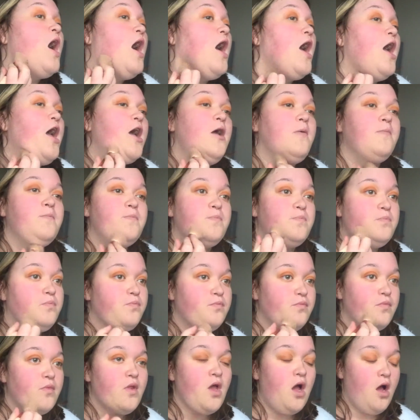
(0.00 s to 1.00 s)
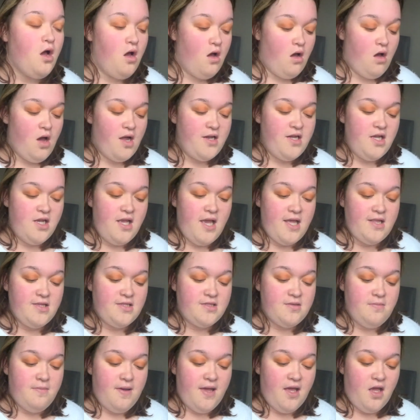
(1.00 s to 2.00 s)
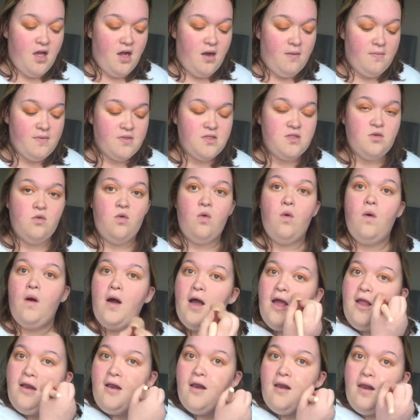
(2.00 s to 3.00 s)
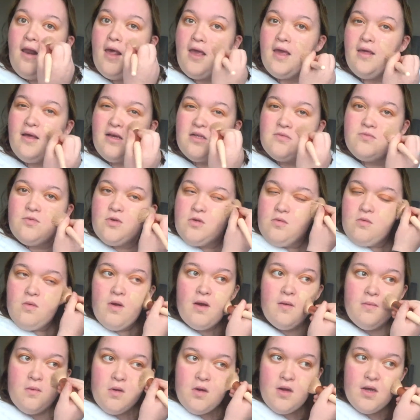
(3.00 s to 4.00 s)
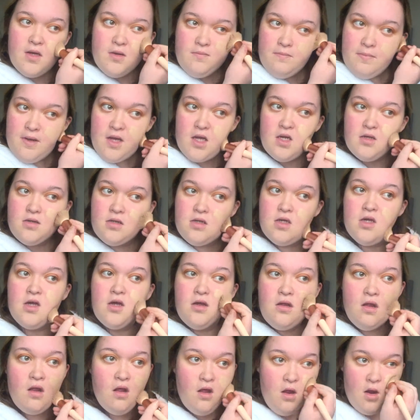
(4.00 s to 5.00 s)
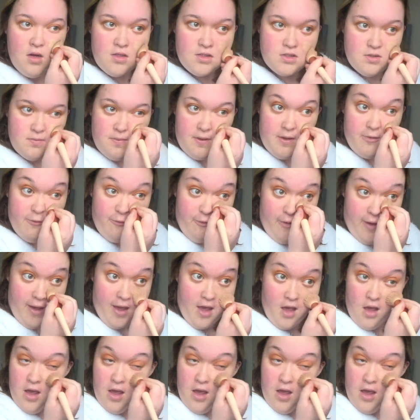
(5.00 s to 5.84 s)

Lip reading: I didn't get into makeup until quite late. That's probably why I'm quite bad at it, to be fair.